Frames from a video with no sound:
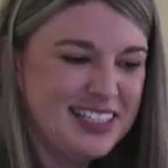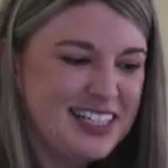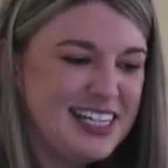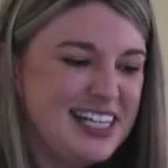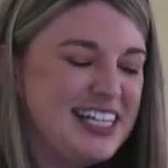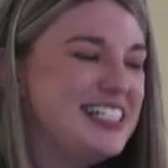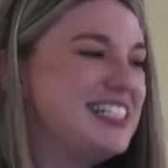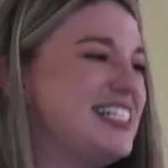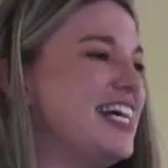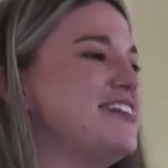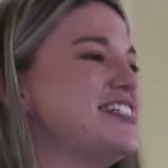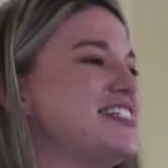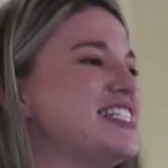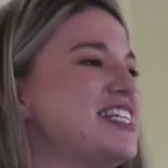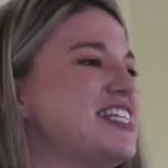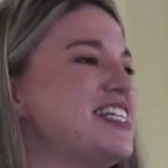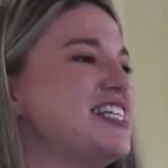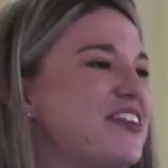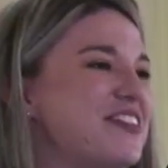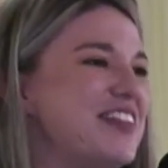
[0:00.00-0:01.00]
So some
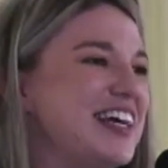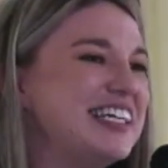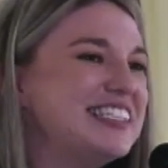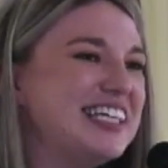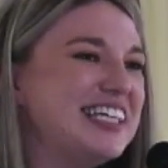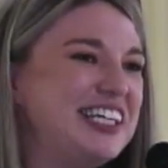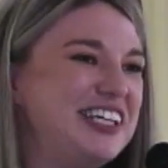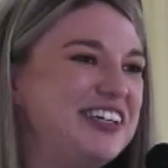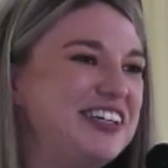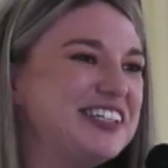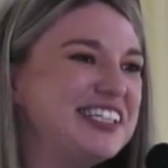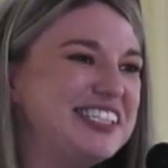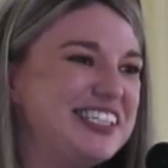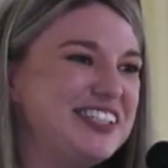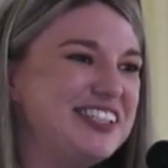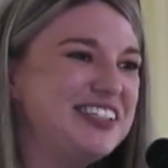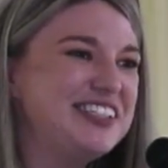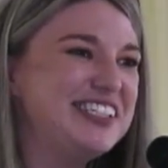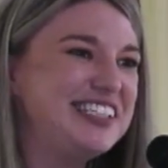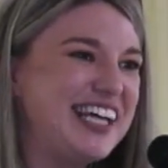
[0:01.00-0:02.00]
other things that you can
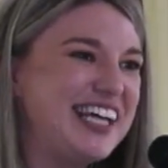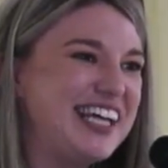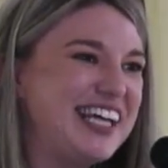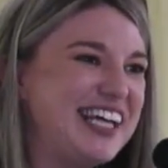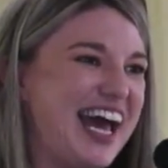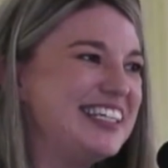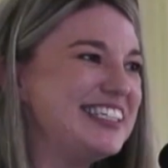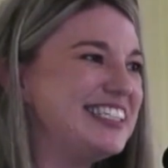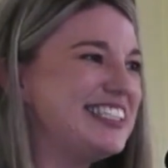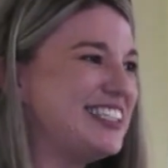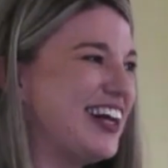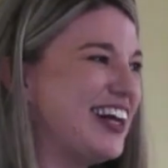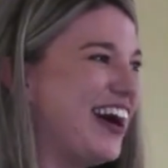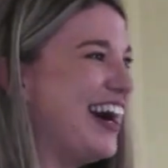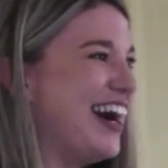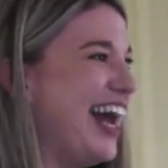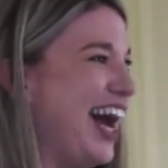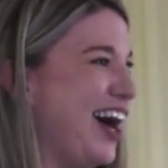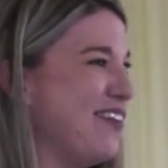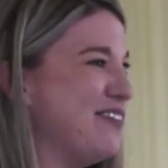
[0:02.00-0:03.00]
do today to start
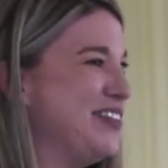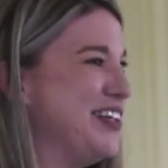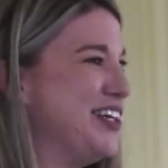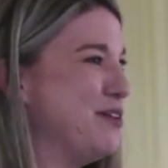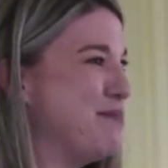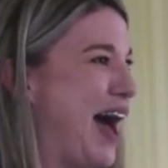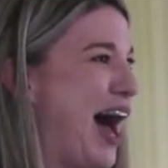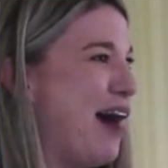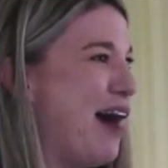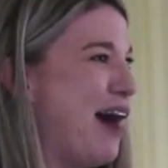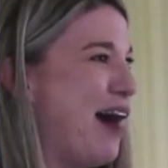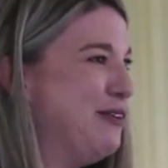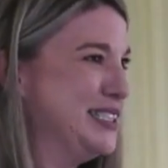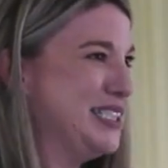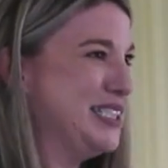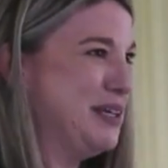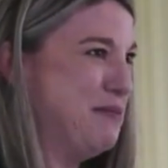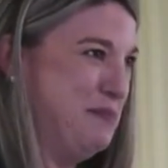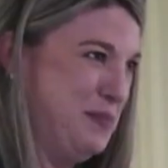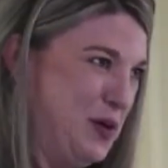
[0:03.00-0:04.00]
helping your bowels
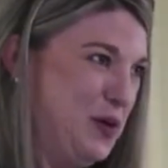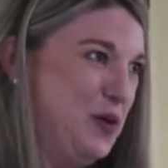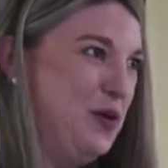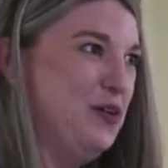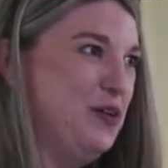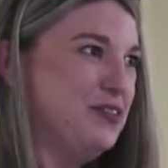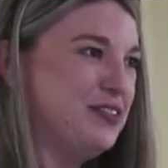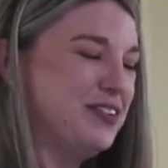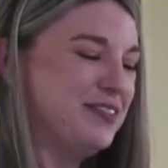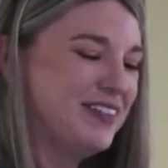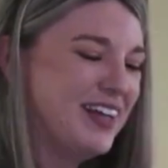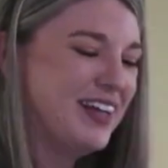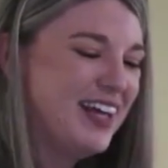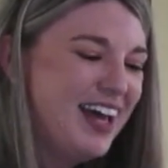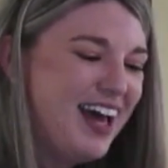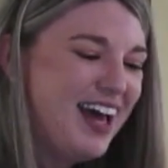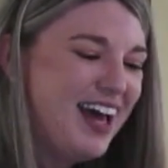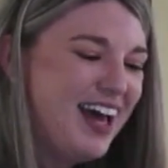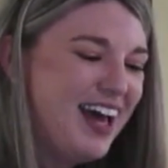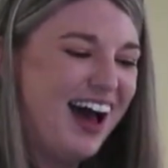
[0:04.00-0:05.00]
move.
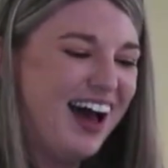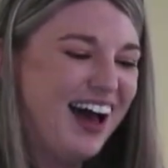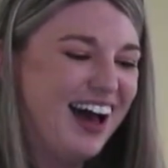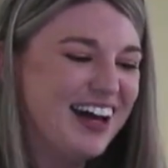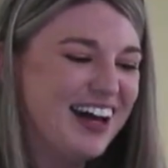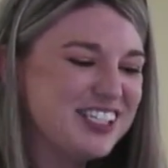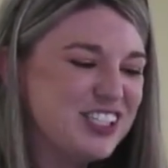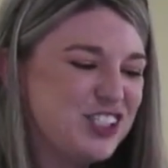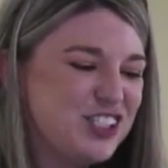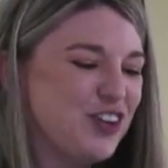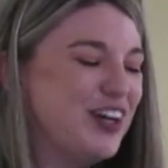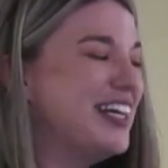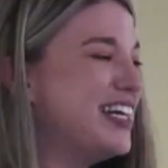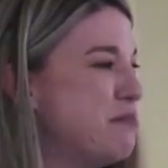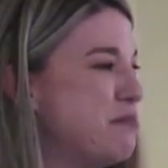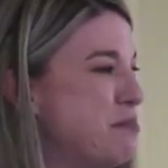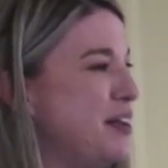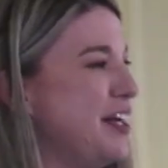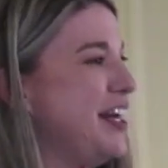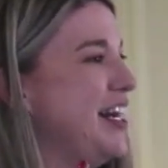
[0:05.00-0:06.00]

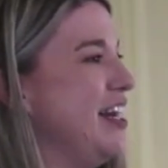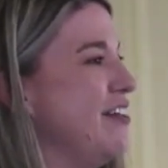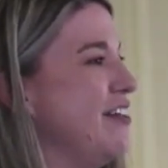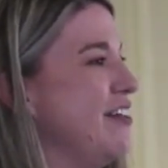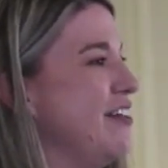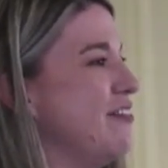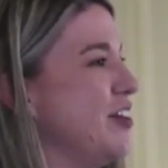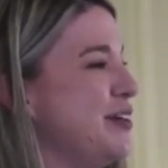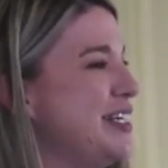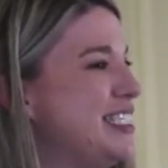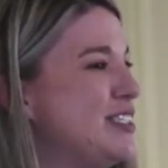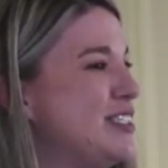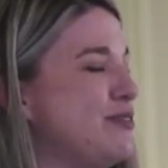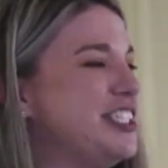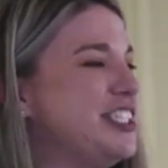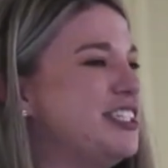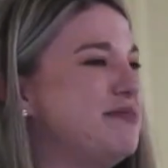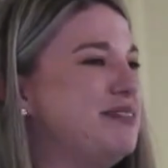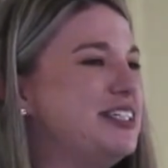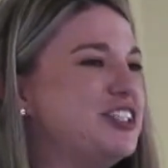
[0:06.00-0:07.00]
Drinking plenty of fluids. We
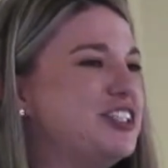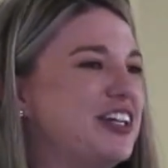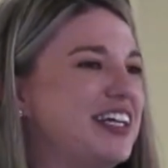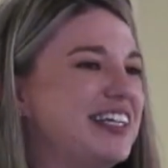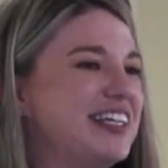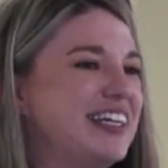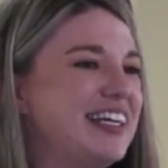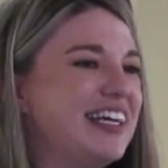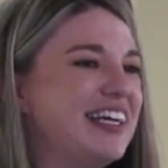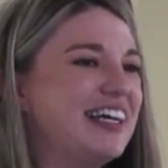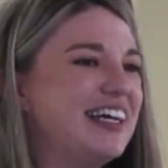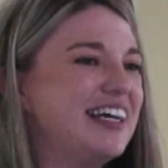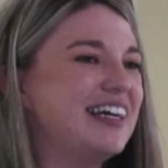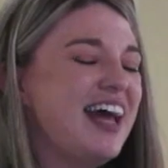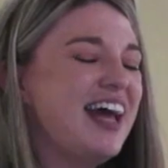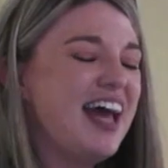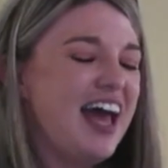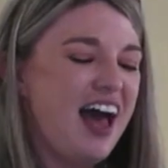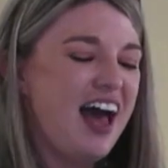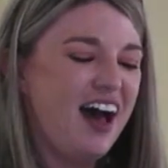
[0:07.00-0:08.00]
should be drinking
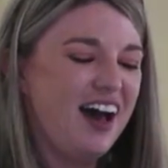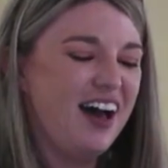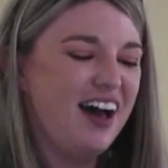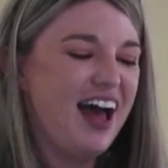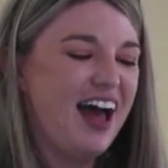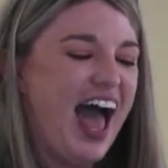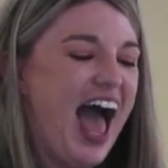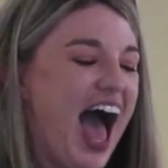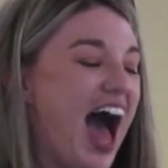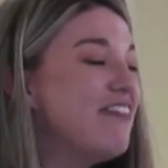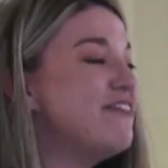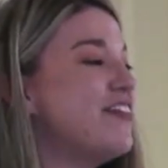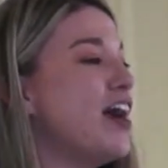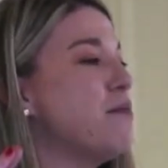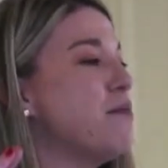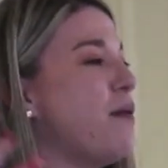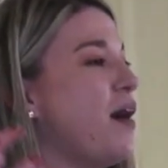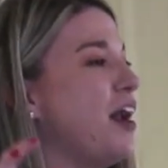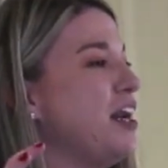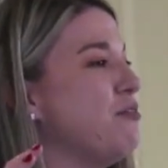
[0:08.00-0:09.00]
half
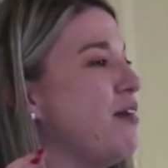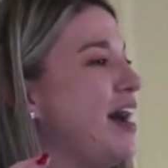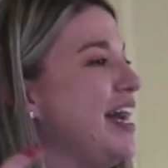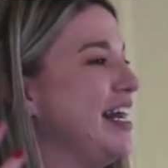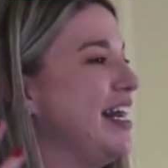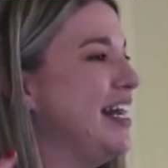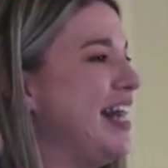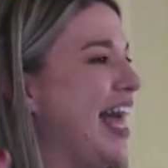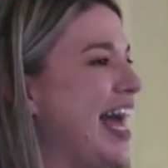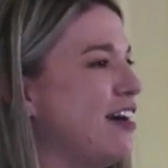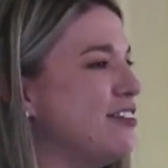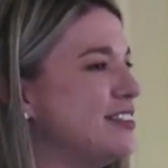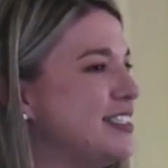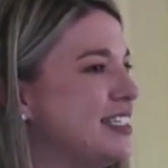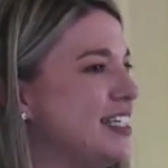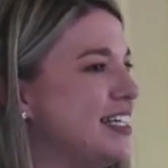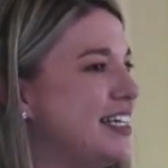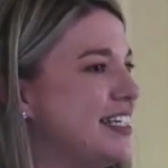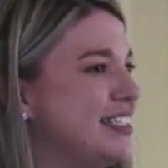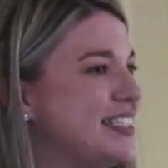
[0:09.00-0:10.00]
our body weight in
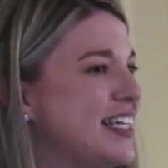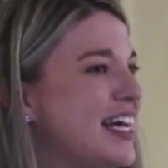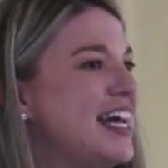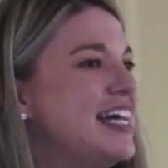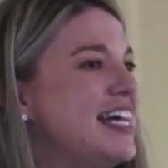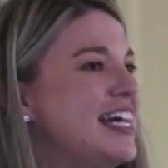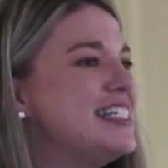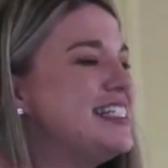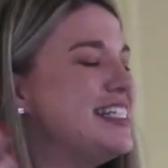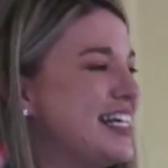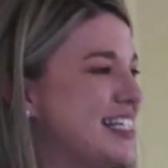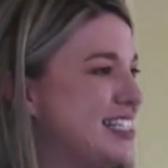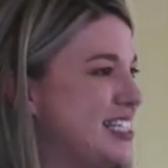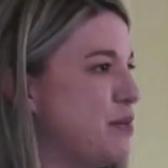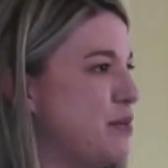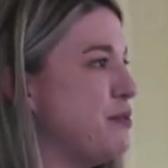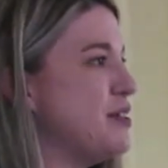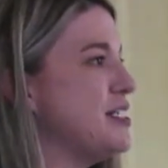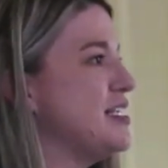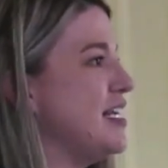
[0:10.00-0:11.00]
ounces.
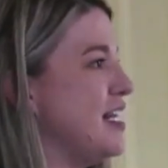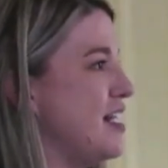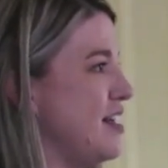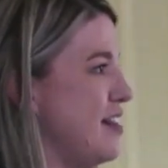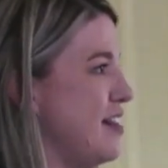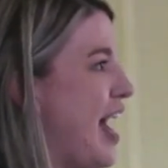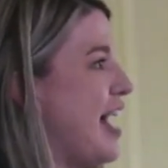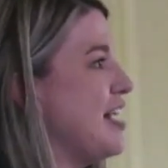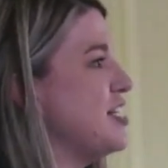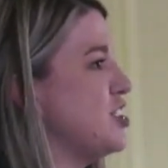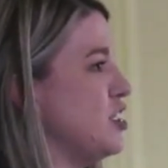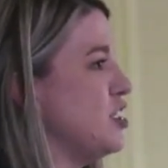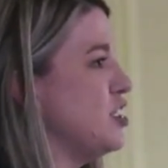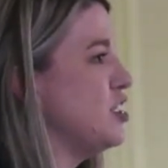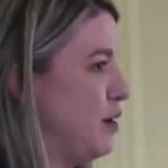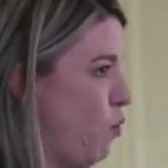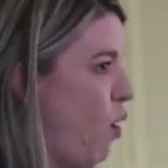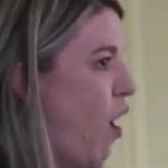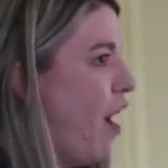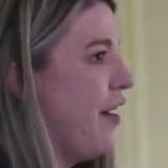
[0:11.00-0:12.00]
60% of that should
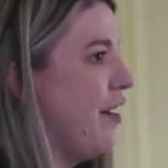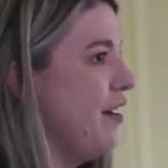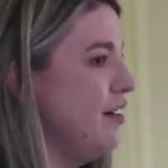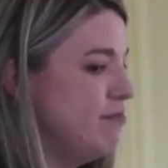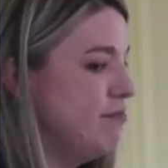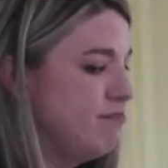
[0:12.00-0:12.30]
be water.